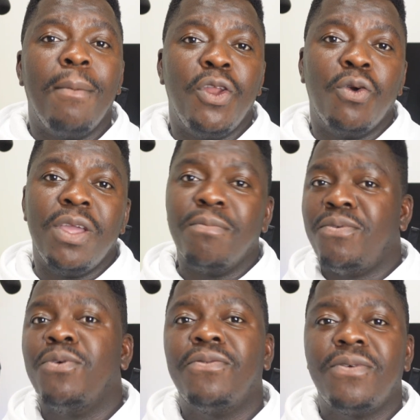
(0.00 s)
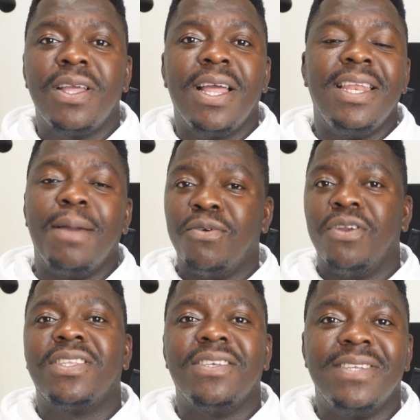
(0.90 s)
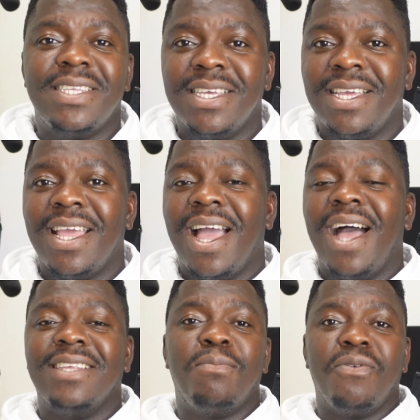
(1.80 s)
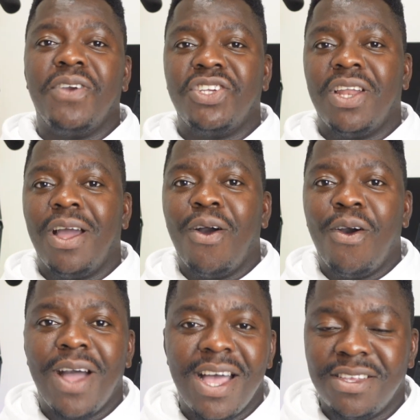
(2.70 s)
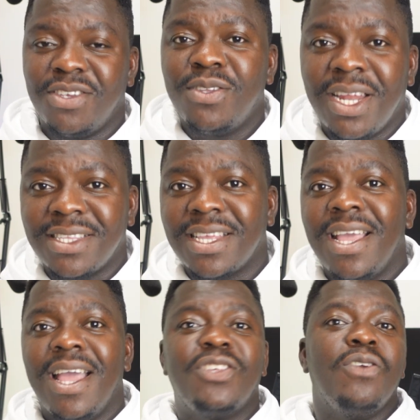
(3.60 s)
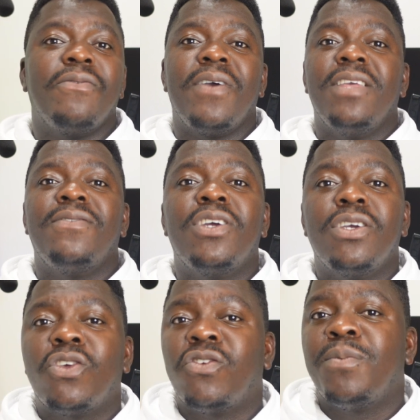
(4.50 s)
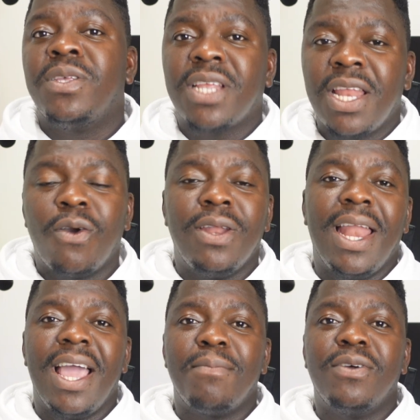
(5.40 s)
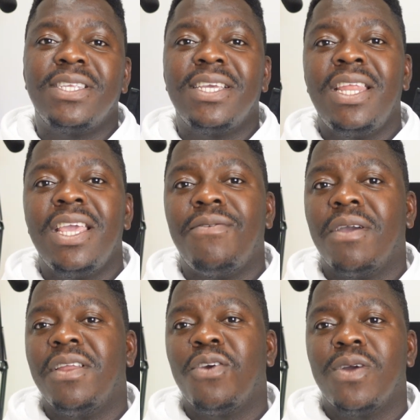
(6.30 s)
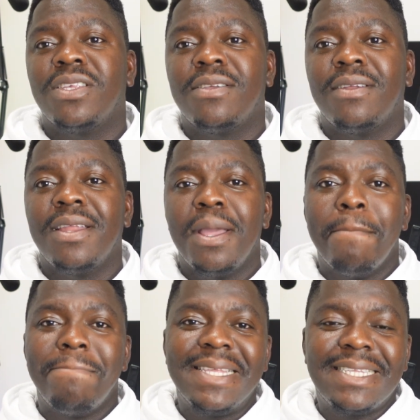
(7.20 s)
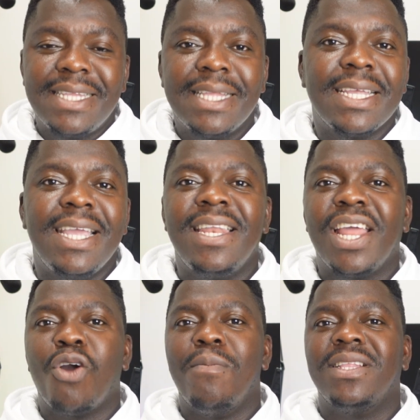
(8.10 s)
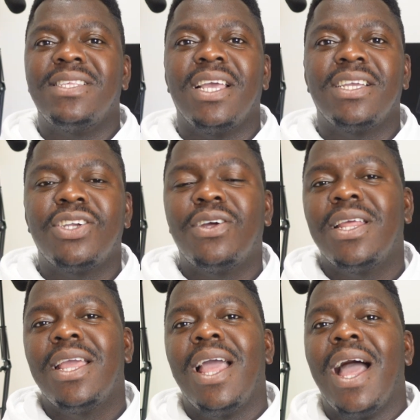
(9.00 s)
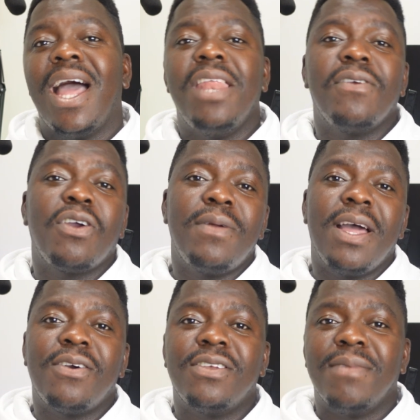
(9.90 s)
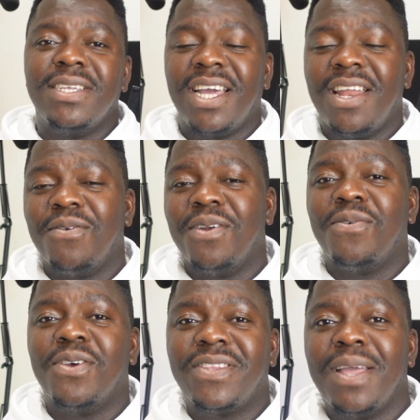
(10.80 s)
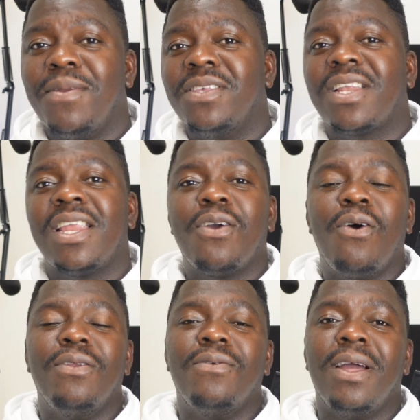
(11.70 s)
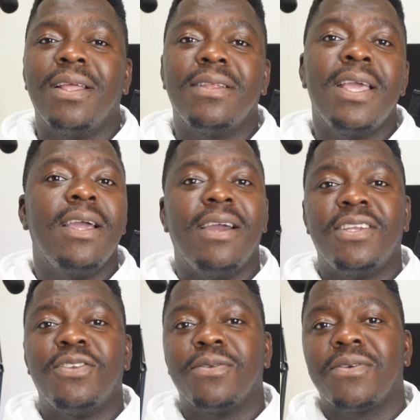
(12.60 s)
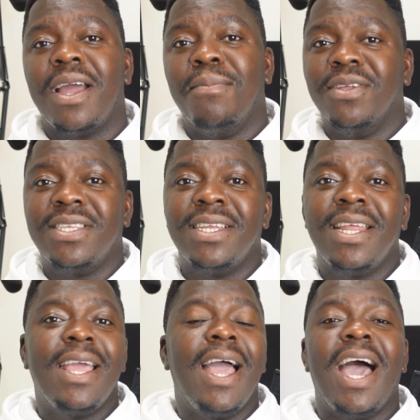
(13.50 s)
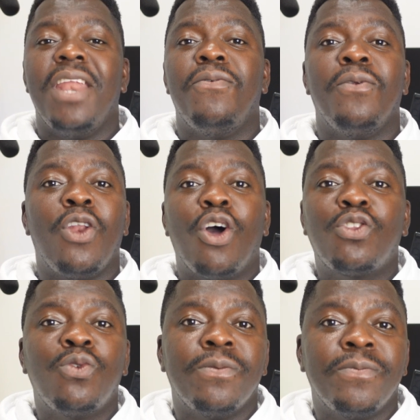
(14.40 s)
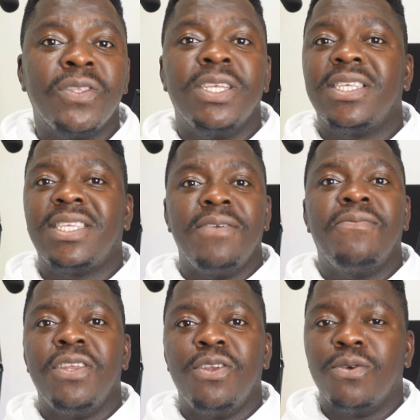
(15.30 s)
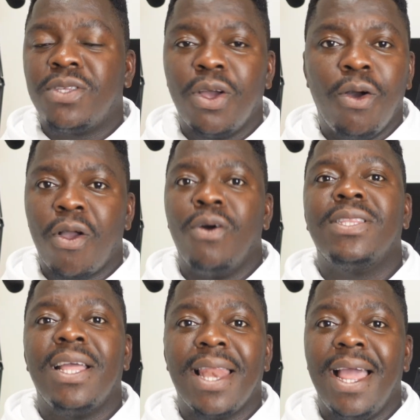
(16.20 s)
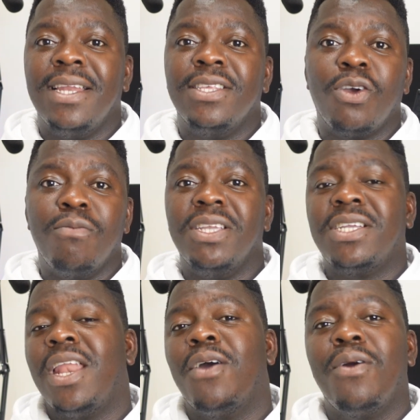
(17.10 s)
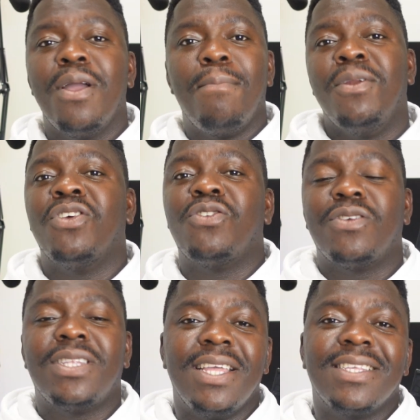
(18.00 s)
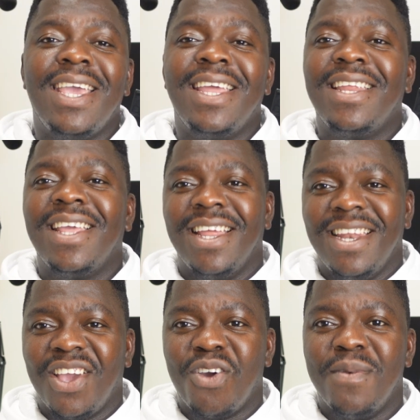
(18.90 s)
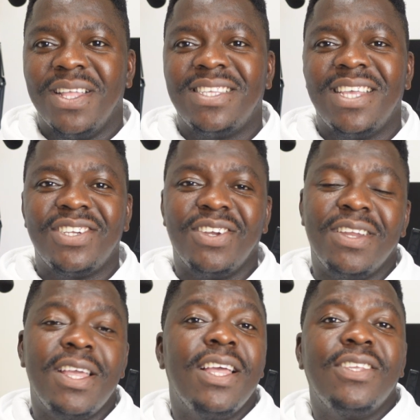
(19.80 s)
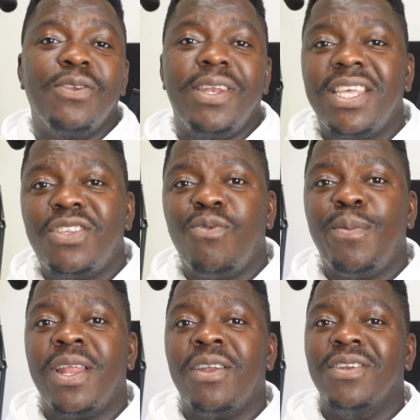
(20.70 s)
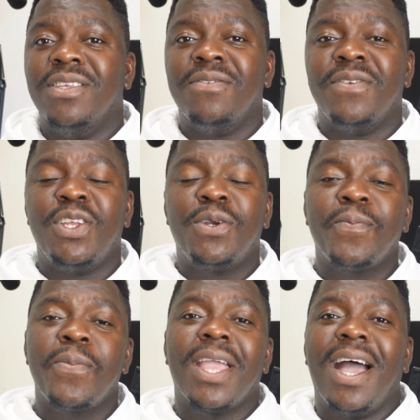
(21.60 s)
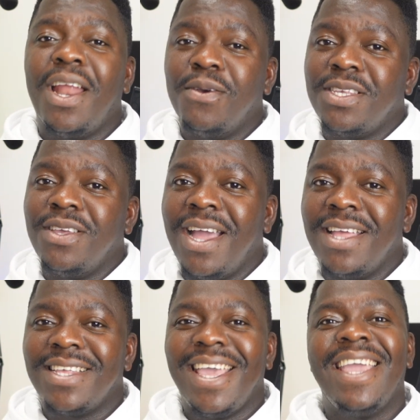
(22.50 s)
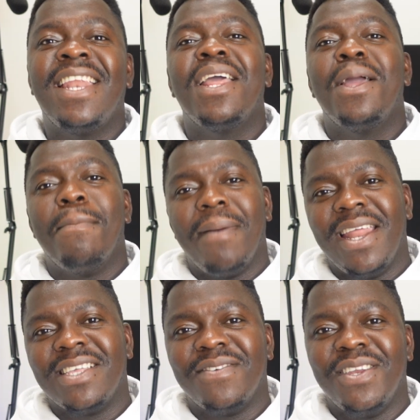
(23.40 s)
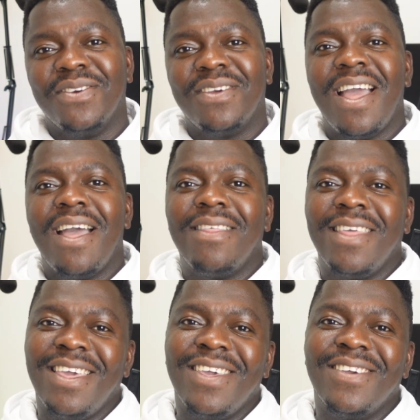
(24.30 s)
you know, improve their productivity as a professional or as a student. So if you find this video useful, please click on the like button. If you have any question, please state in the comment section. And if you're coming across my channel for the first time, please click on the right red subscribe button. And if you'd love to see videos or content like this on my channel, please also state in the comment section. So this will be the end of this video, and I'll see you guys in my next video. Thank